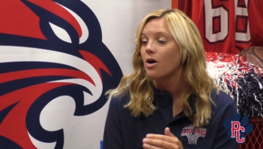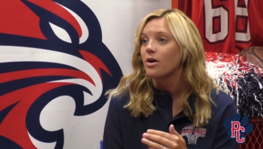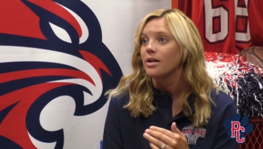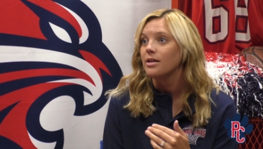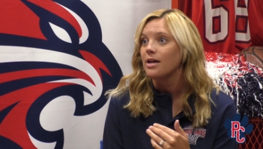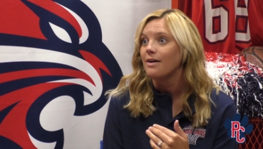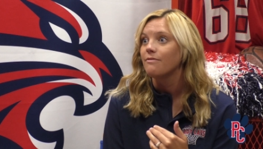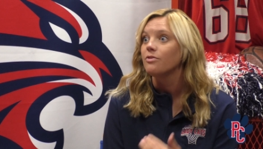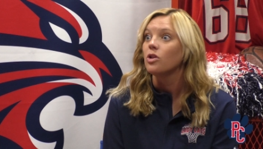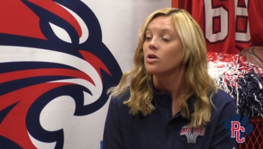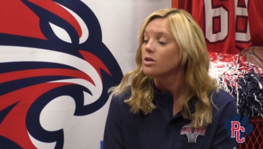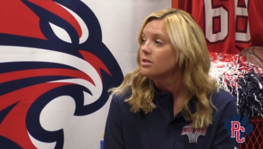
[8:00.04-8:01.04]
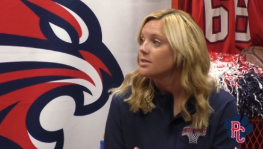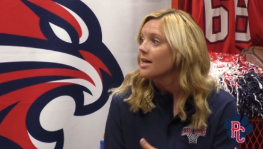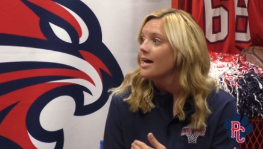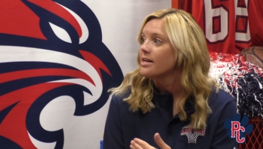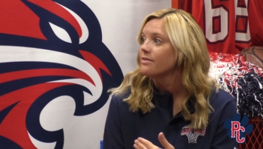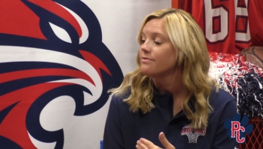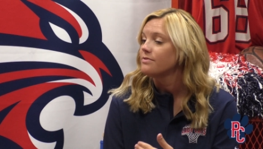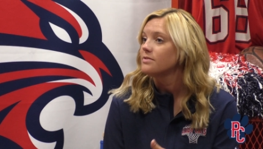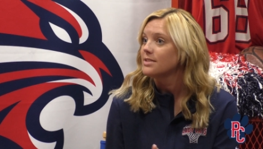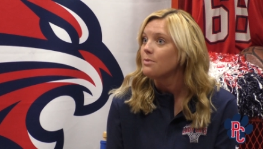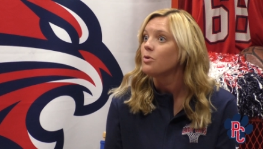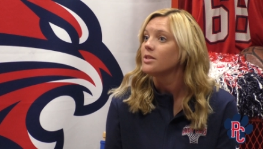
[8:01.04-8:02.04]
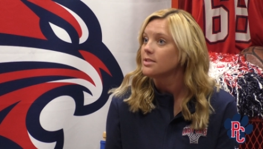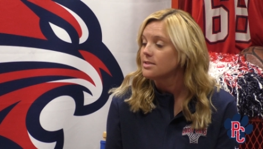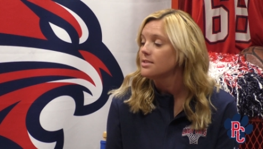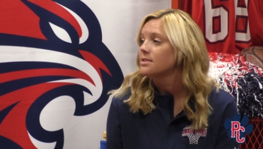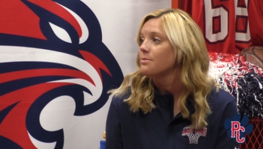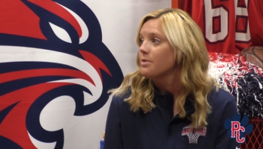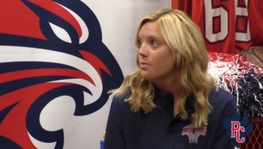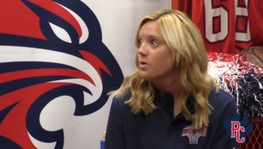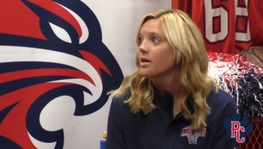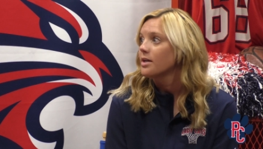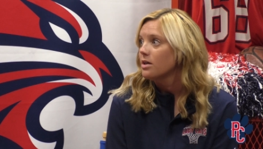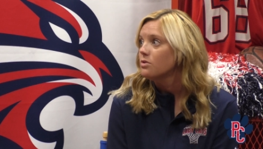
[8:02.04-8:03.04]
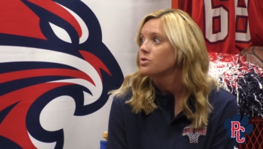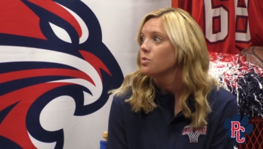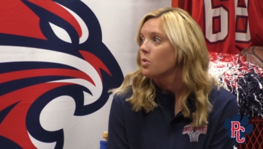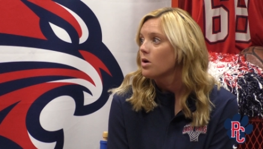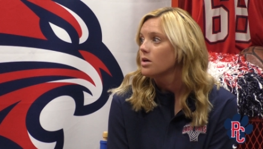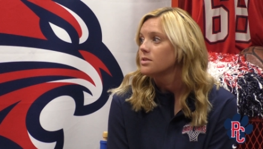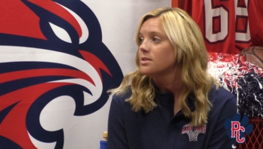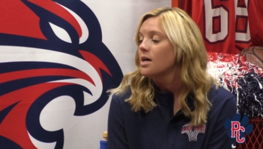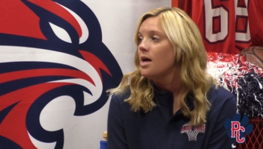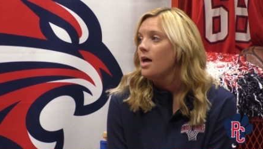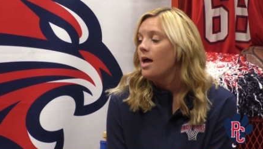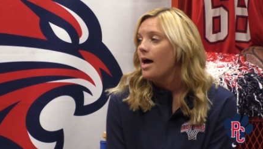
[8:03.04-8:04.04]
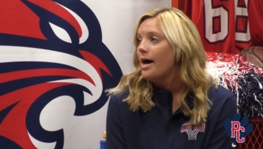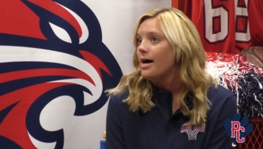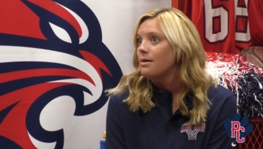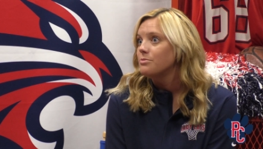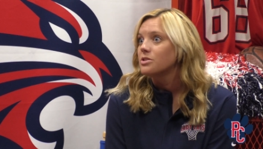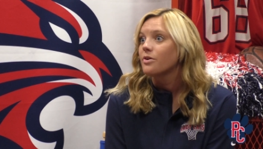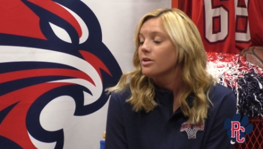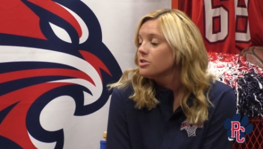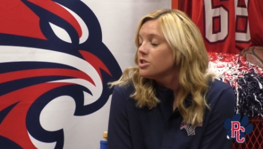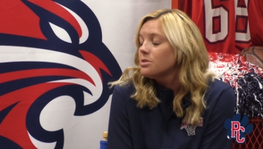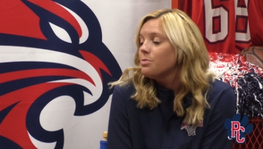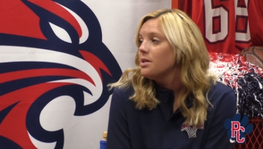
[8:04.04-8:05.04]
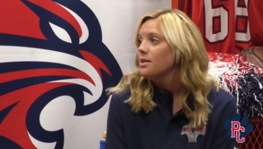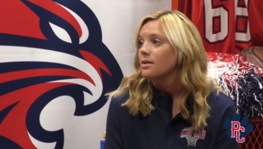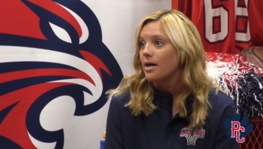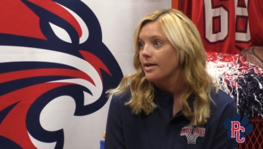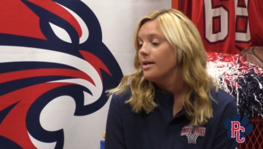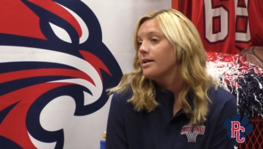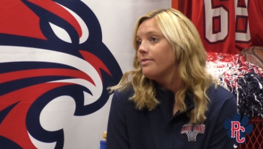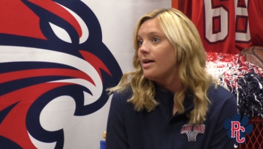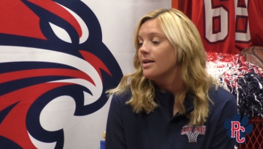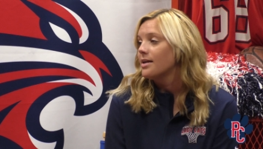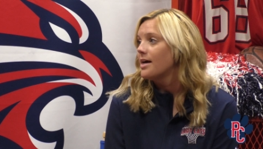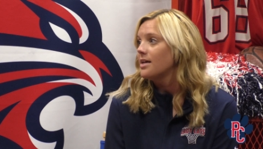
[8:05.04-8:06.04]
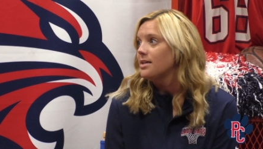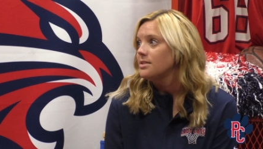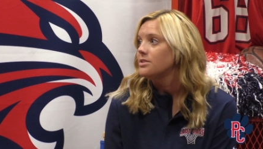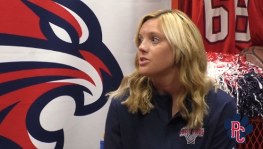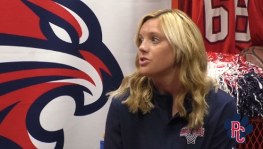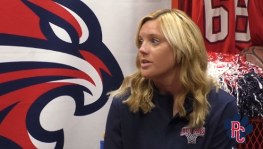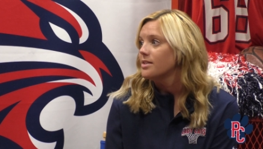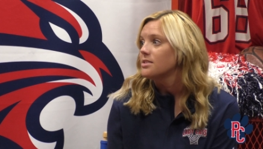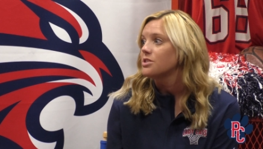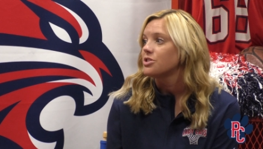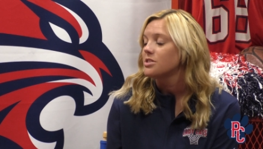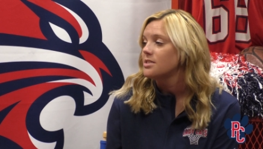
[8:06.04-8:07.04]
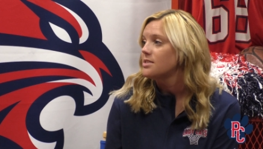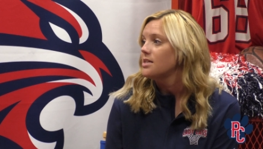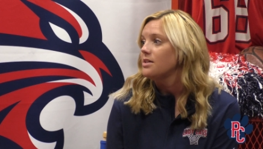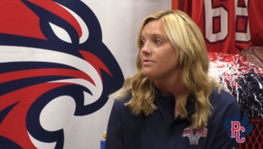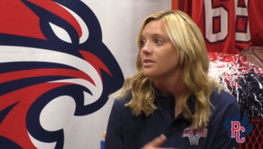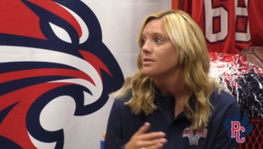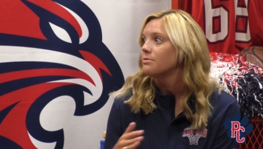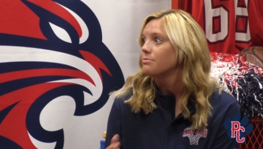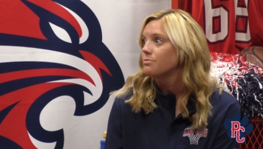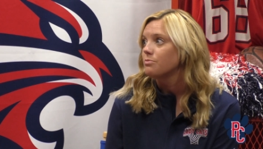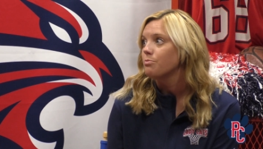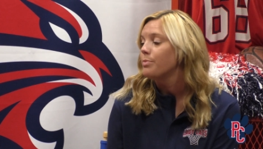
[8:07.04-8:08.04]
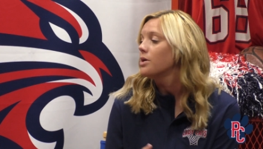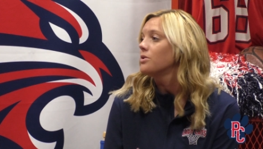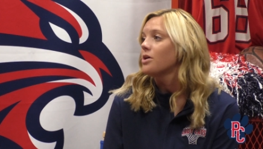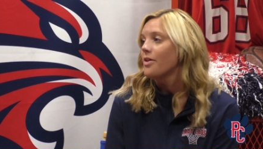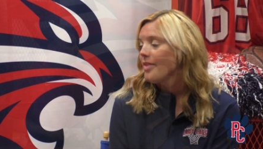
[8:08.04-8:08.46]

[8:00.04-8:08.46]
already have learned kind of somewhat the system that we're going to go towards. Um, so it'll just be, again, that kind of easier transition to even build on